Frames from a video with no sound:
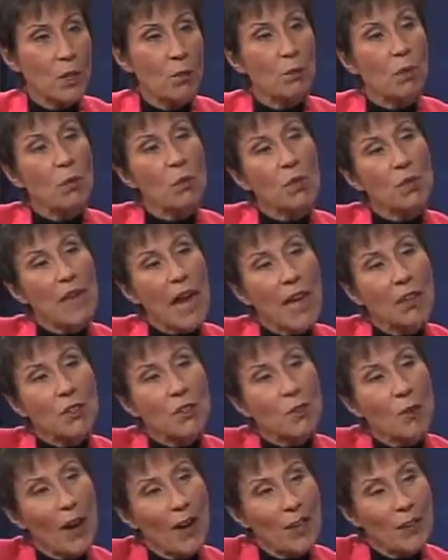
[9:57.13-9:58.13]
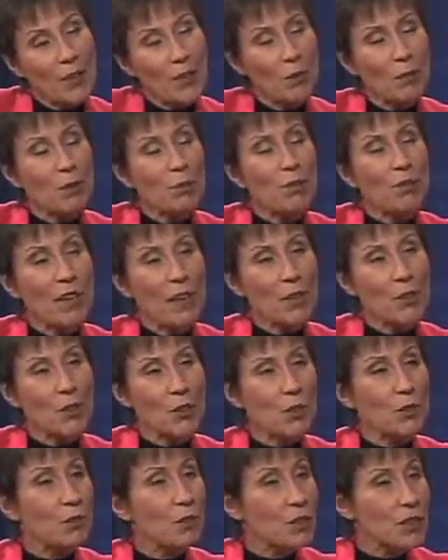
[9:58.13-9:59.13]
but we're not trying to replace
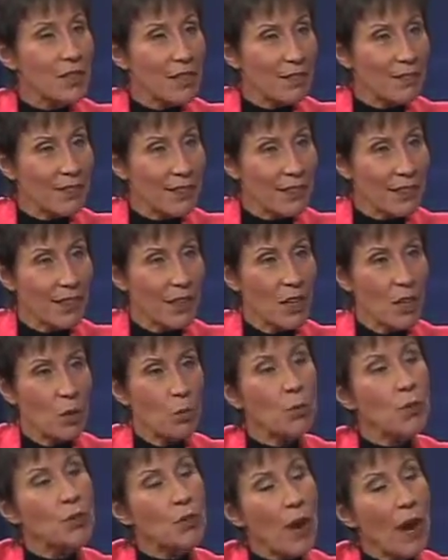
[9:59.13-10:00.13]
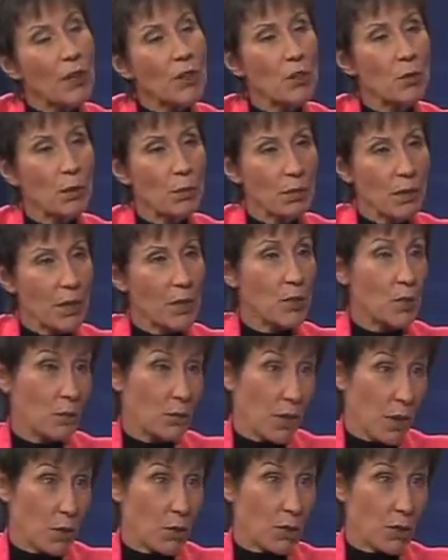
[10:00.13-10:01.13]
to fertility. We're trying to replace to
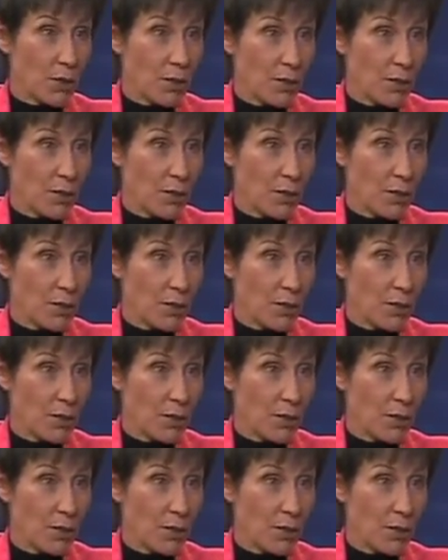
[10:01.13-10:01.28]
function.